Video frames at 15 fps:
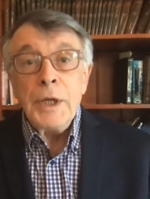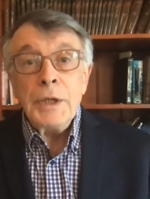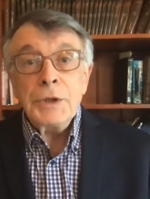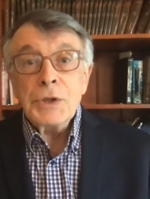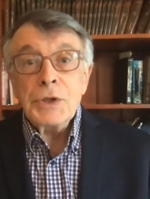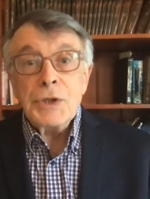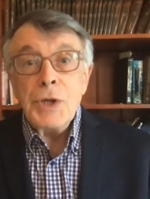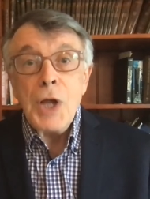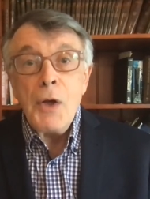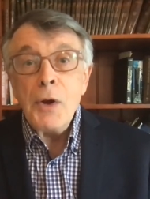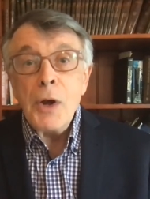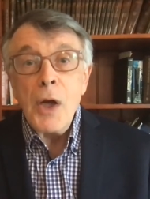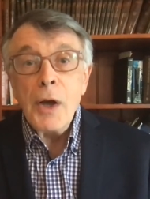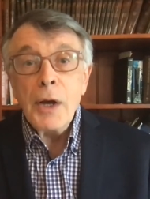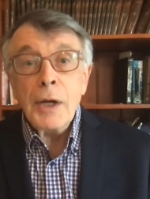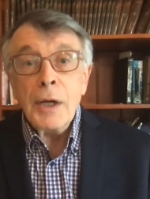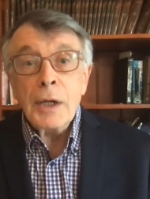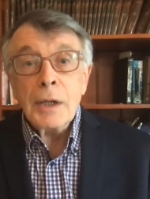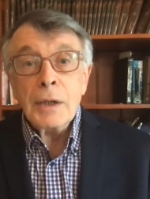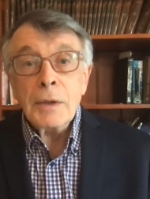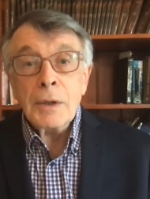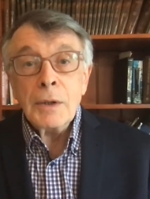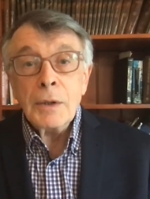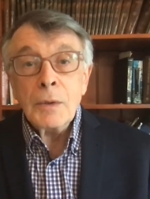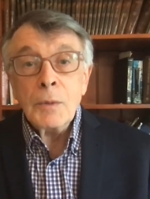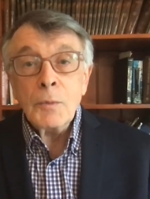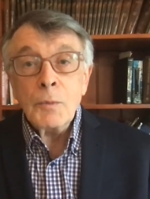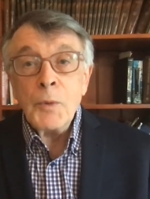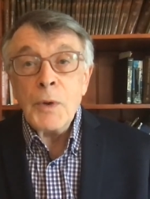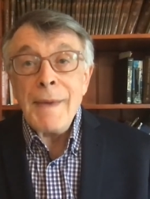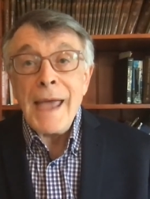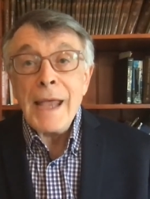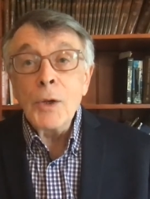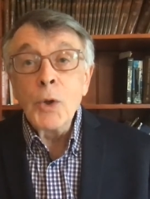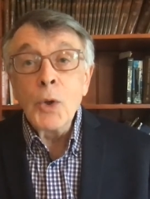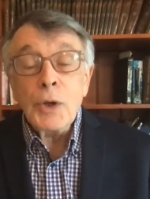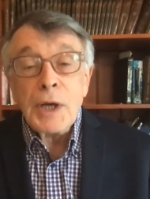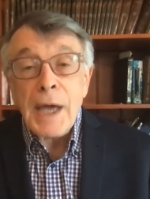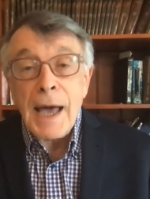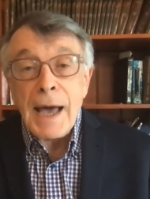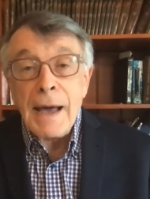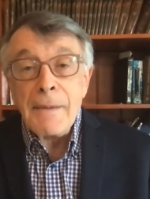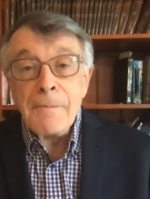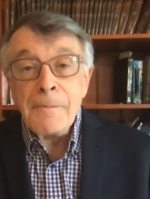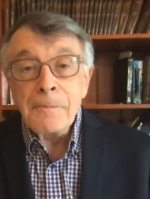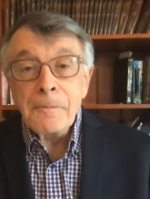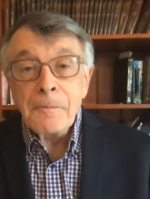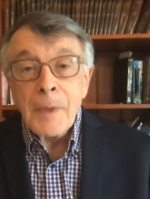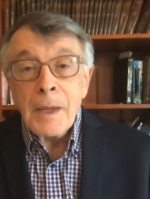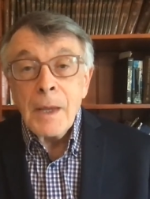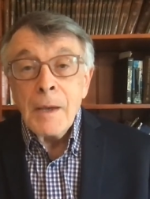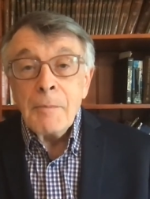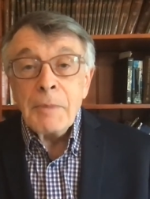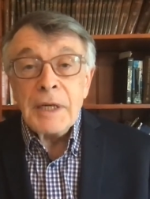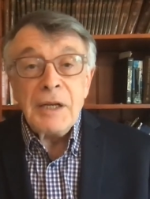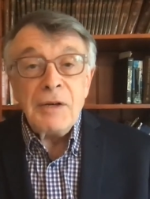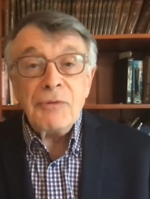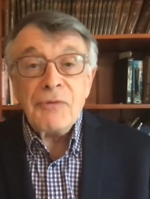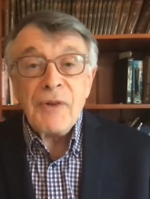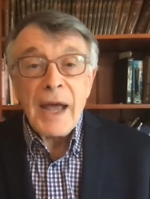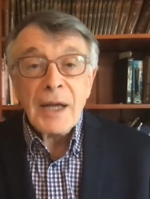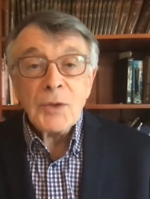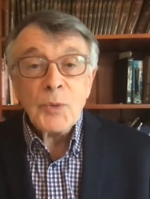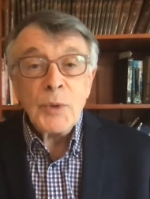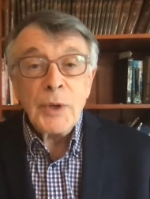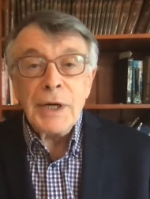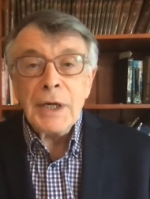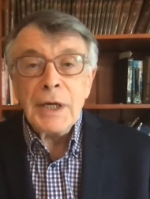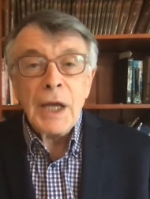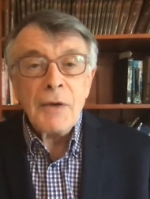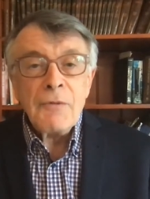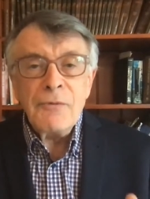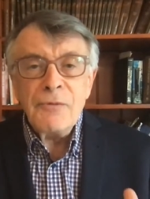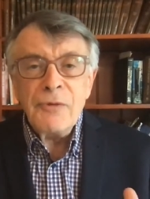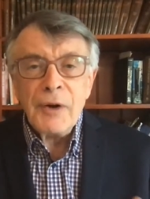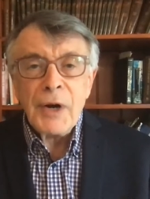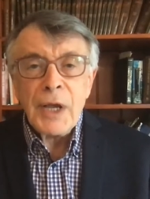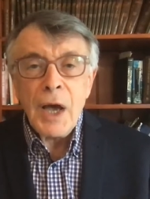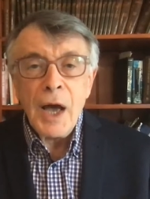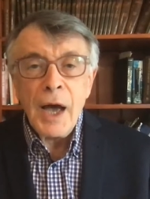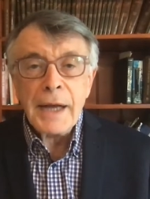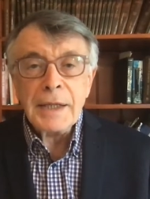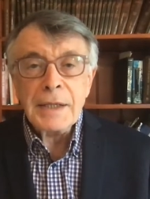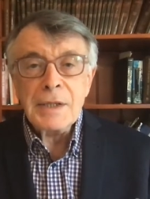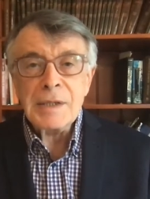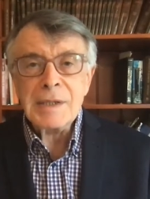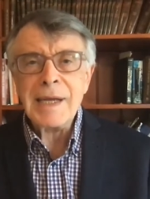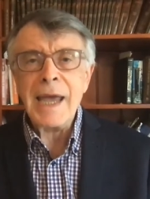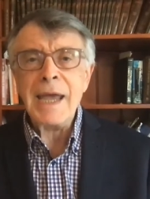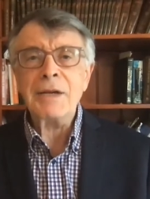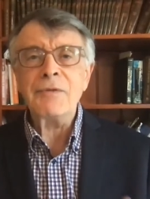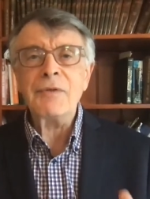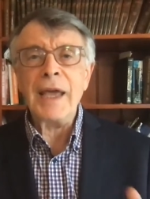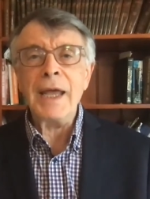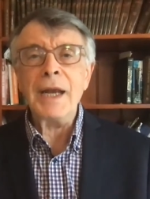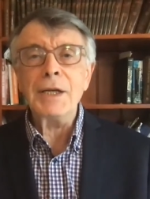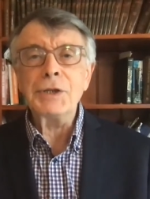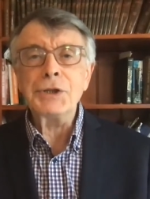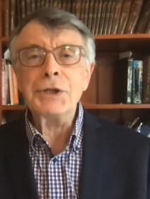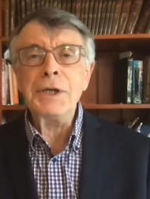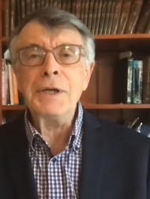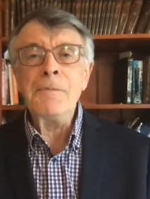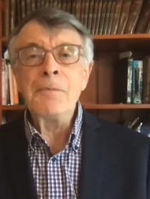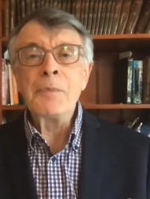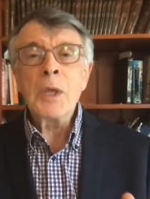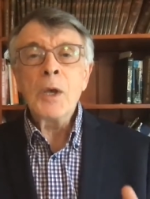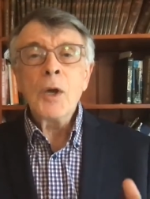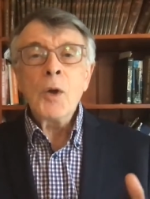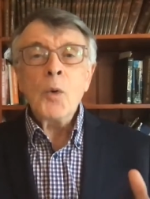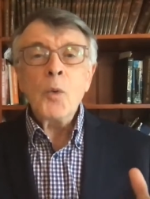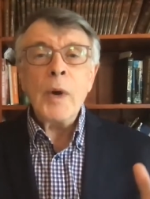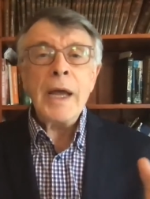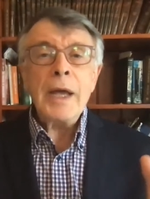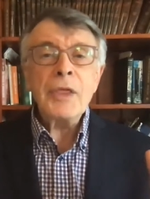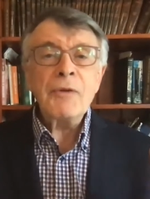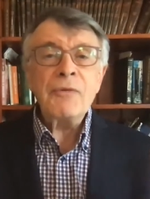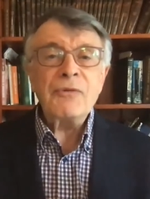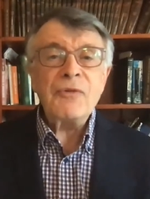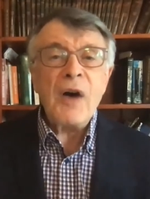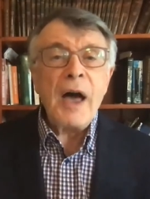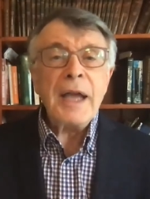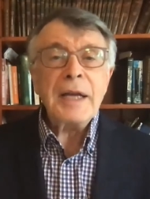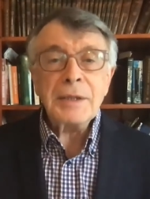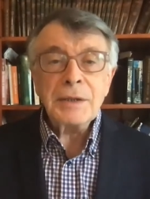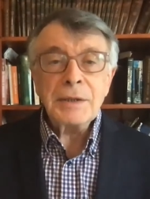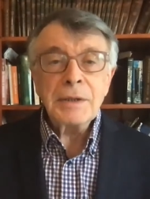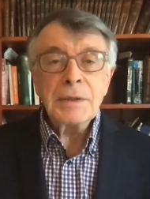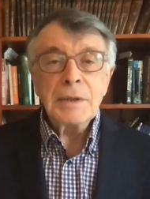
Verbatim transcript: just no longer, we may look calm, but in fact, we're in a very heightened state of energy where the fight,